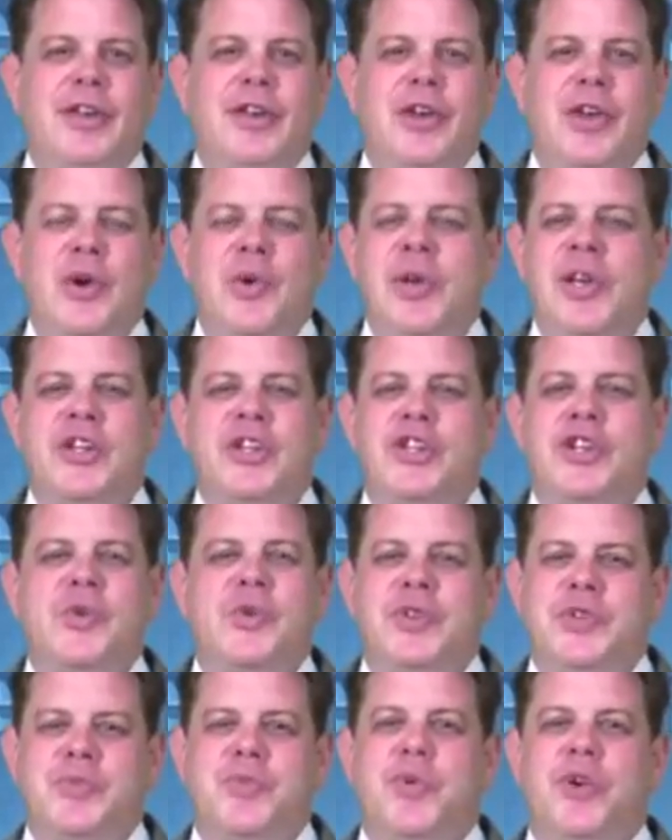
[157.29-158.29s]
No
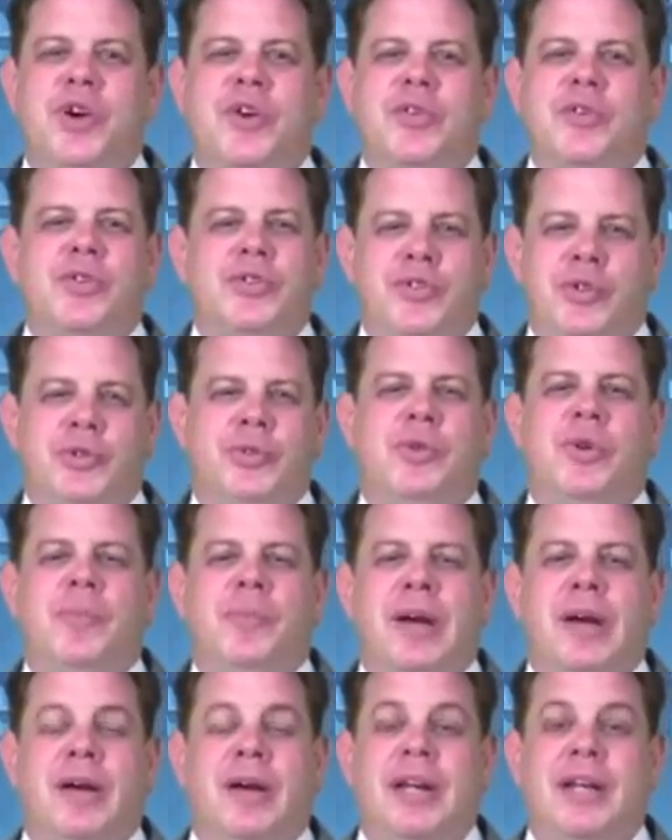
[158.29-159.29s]
issue is more crucial to
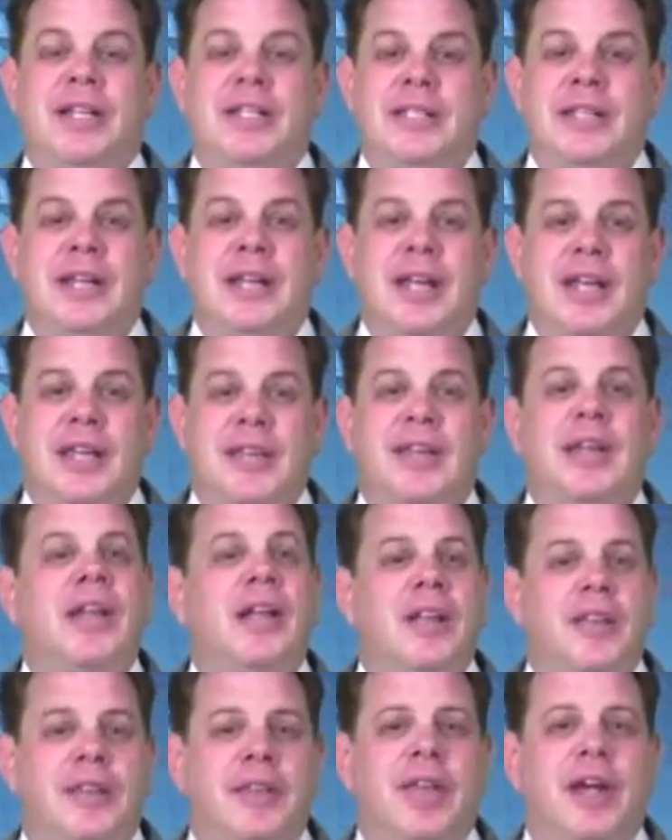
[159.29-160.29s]
America today than
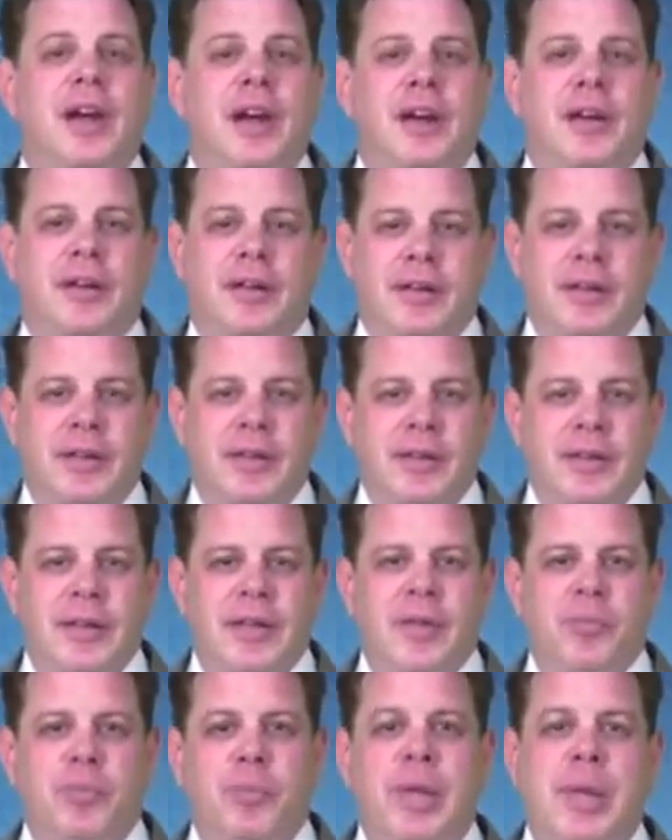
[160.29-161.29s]
healthcare.
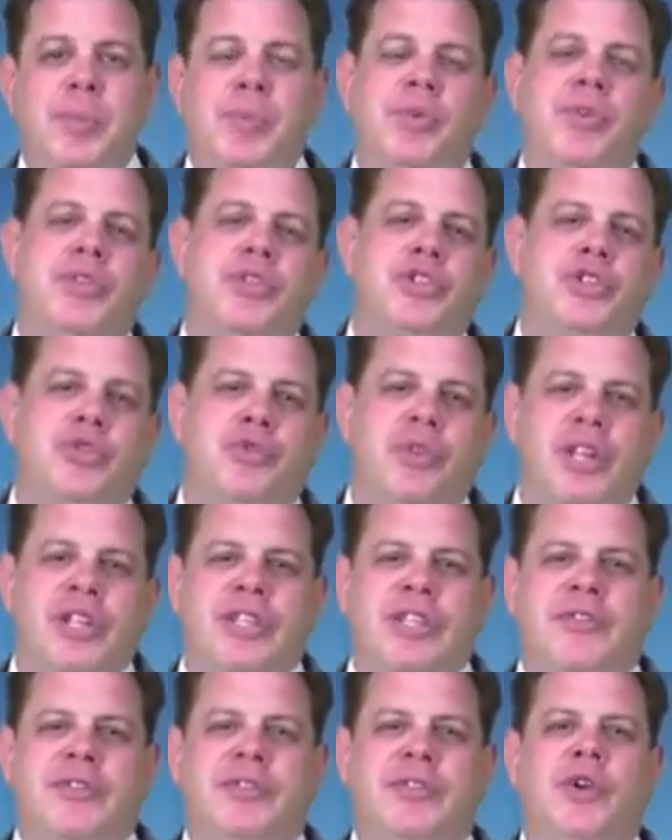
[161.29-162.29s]
People in the
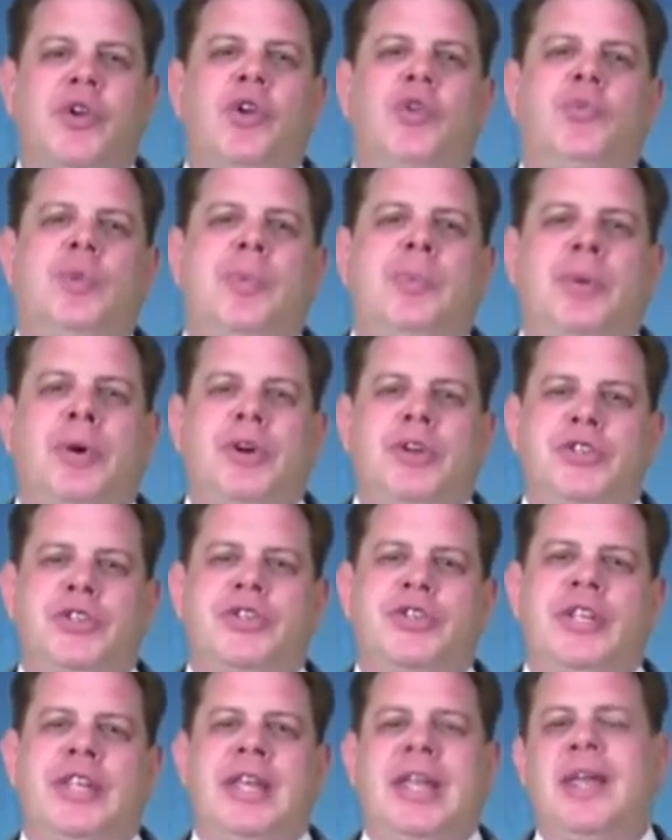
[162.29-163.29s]
streets have told me
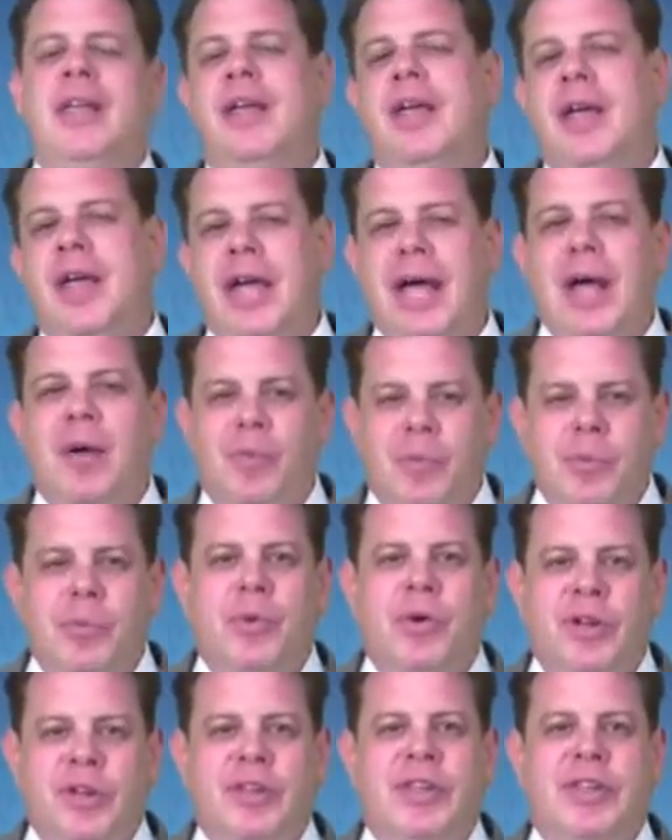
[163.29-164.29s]
personally how
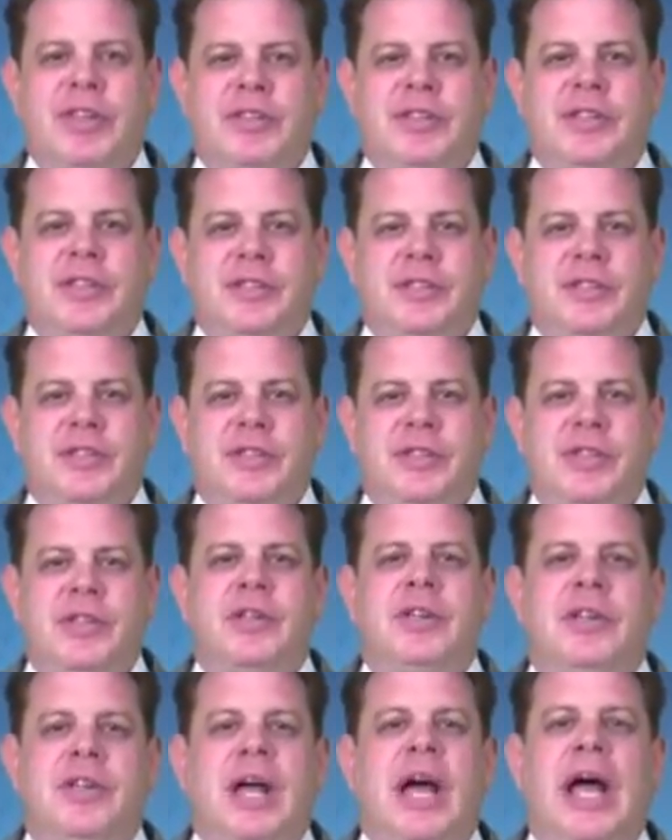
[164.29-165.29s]
important this is.
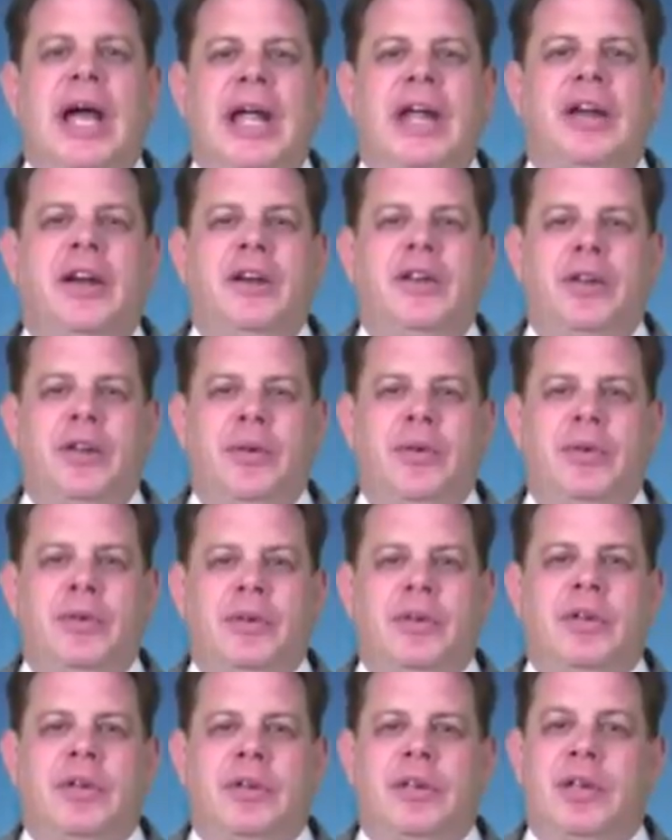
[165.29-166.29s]
I hear you,
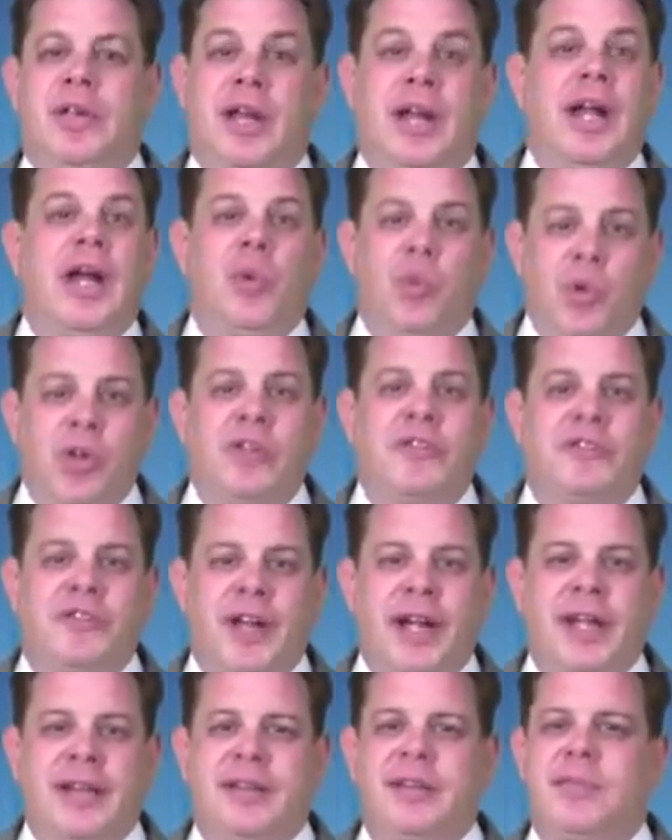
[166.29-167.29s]
and I will
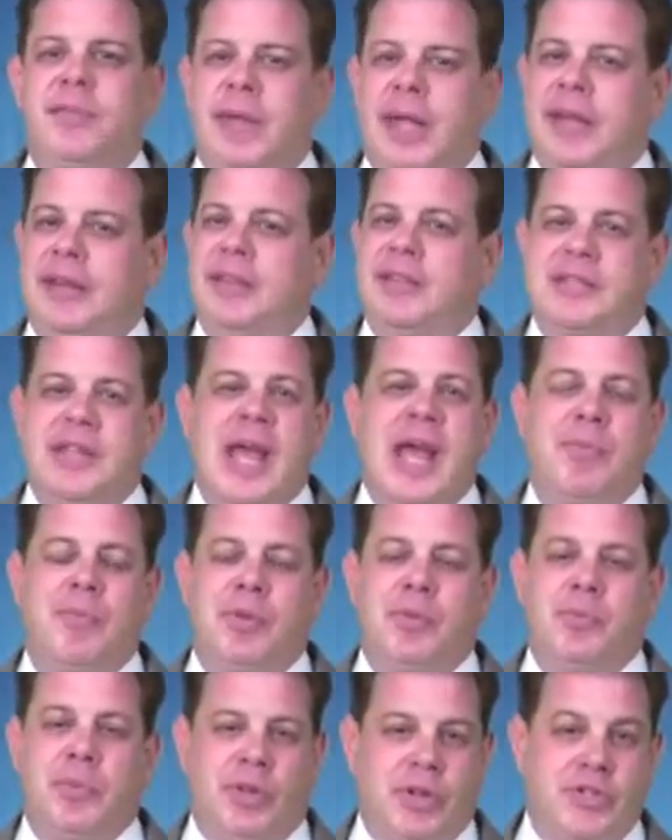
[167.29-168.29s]
fight to make this
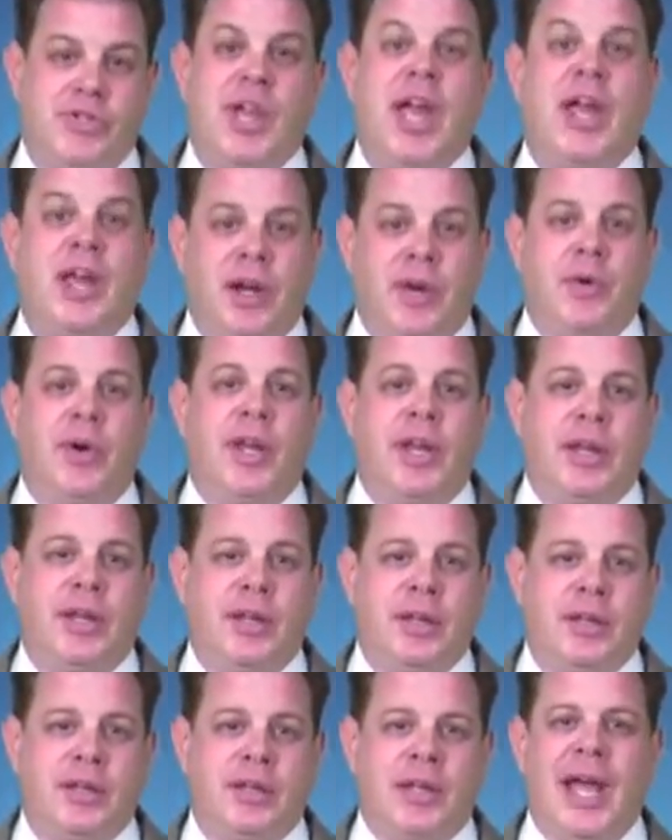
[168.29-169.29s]
happen because I agree.
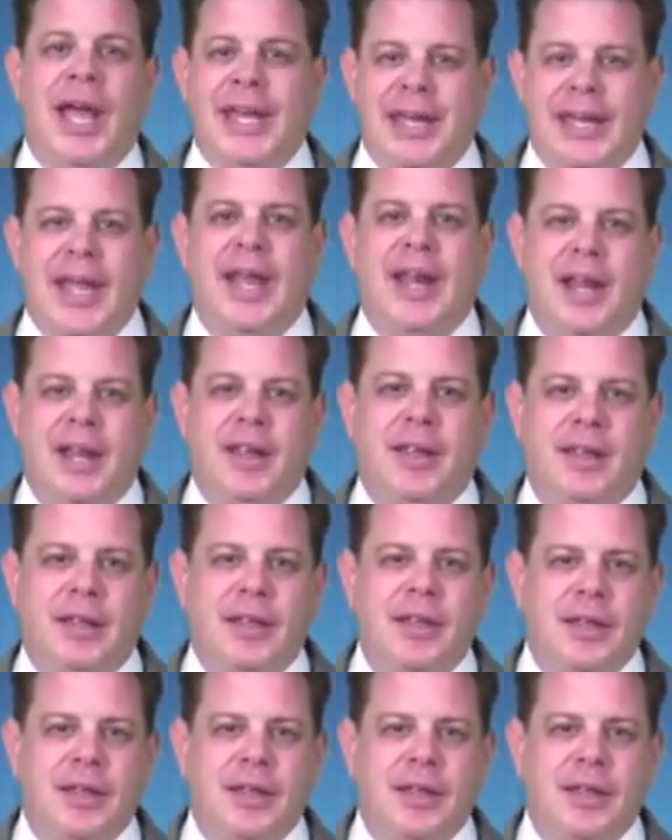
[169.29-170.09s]
I get it.